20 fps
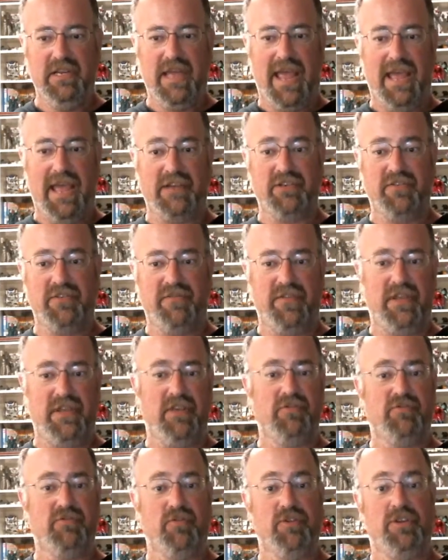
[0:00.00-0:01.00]
action
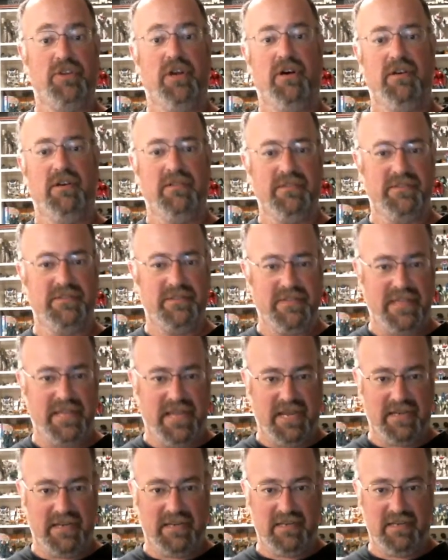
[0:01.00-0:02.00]
figures or dolls
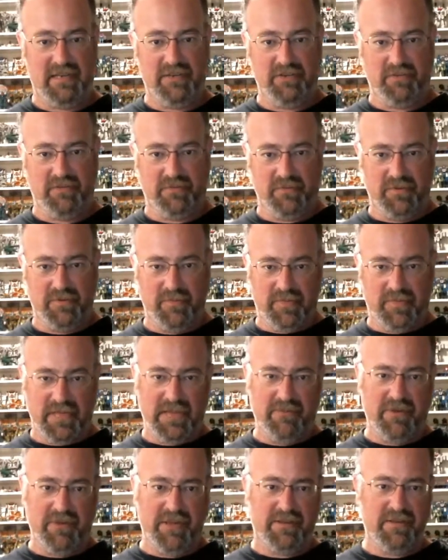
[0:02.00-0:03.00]
that children would play
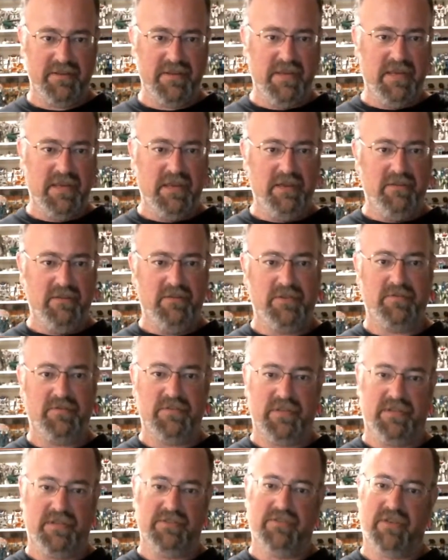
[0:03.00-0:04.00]
with, which was
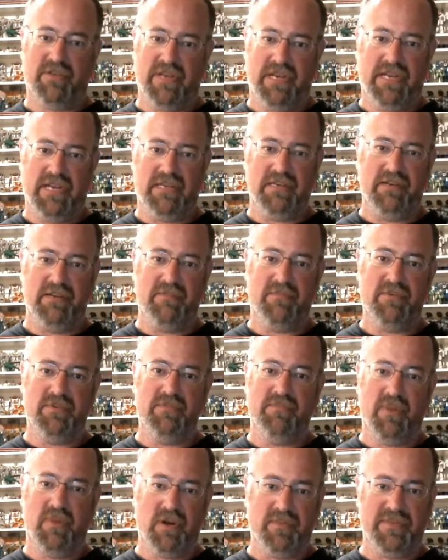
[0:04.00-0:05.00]
also connected to
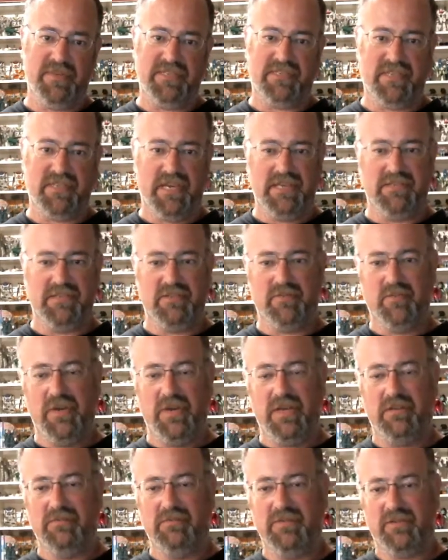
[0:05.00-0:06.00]
Barbie's size as
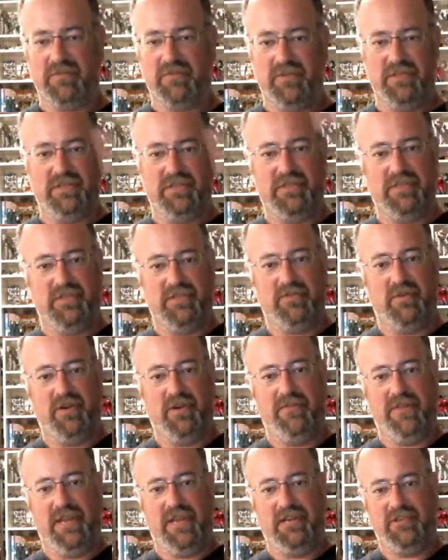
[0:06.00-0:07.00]
well, which was the
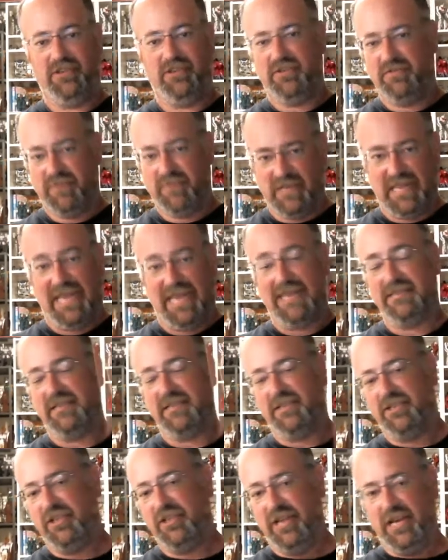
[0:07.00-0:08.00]
12-inch
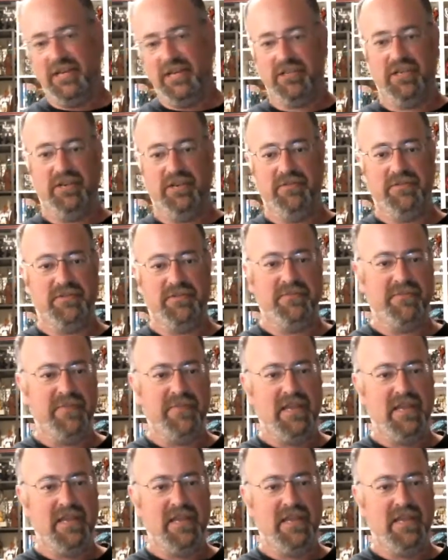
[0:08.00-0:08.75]
classic G.I. Joes.